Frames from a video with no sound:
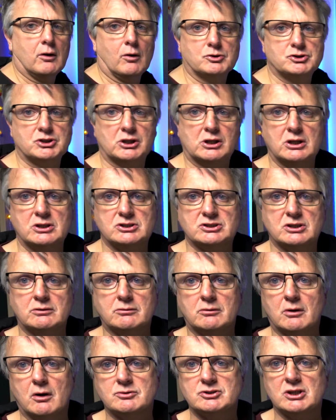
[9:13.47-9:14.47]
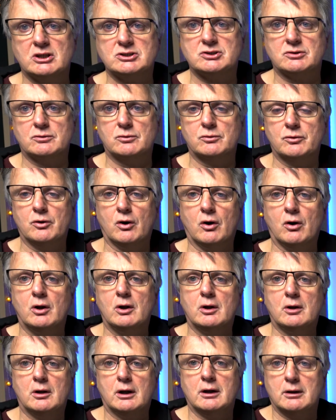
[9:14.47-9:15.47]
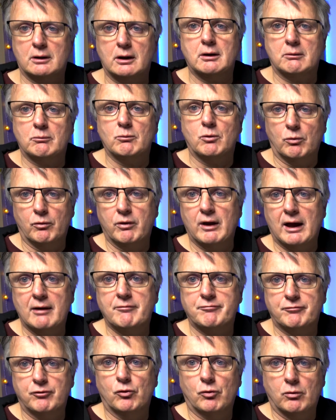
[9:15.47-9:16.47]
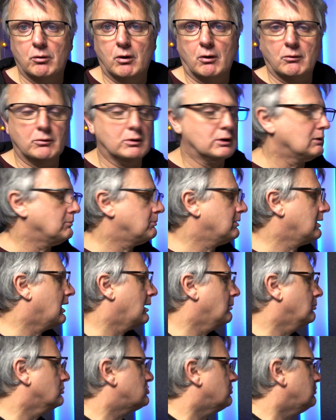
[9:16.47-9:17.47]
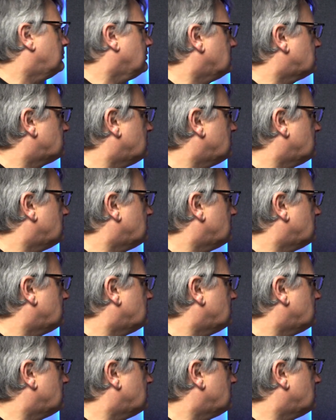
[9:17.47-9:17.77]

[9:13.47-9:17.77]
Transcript: Logic is in Rosetta or not. It will therefore only be able to be